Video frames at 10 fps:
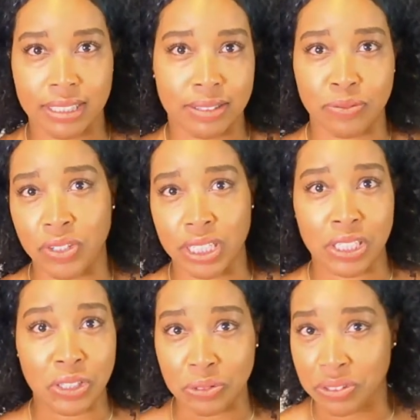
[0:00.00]
It's really
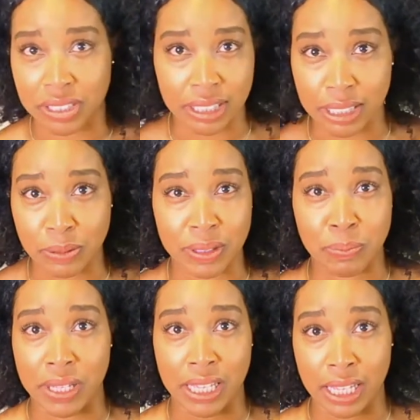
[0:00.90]
huge to them. It's
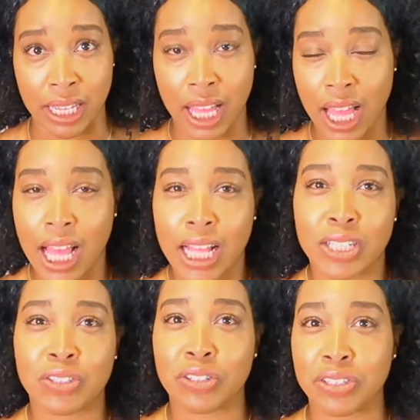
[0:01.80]
big.
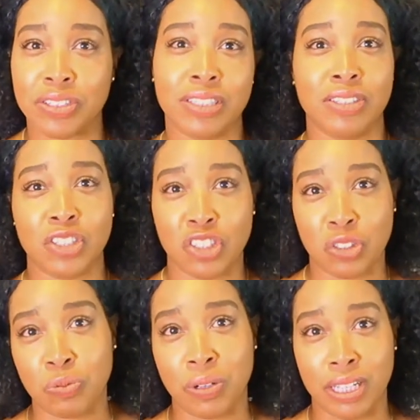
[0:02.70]
So their
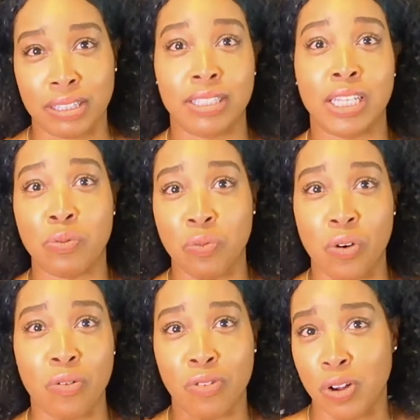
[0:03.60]
intention was to get
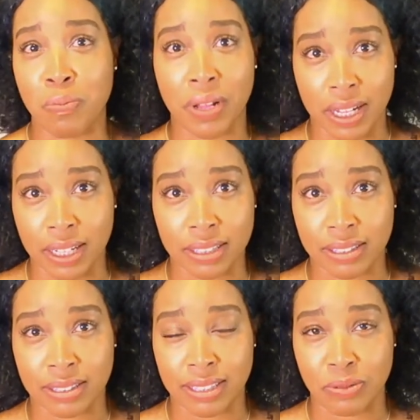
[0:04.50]
more
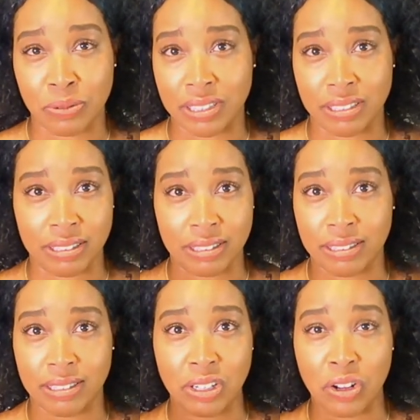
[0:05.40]
Robux, which is
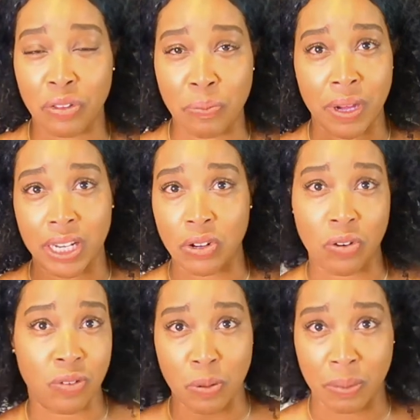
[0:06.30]
you know, the money
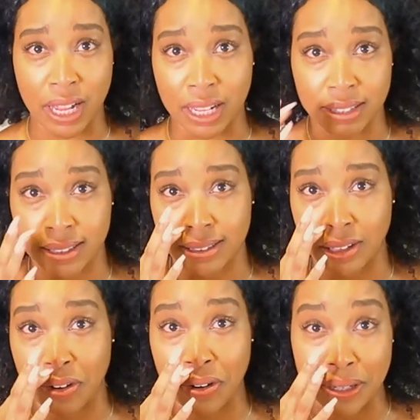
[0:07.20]
on Roblox,
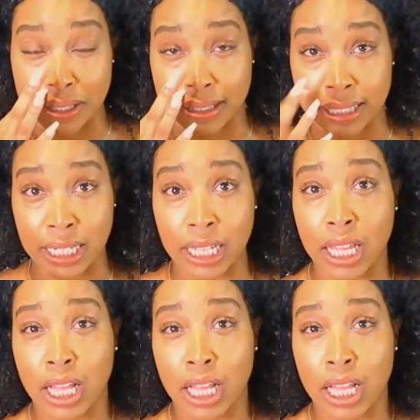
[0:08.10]
the currency.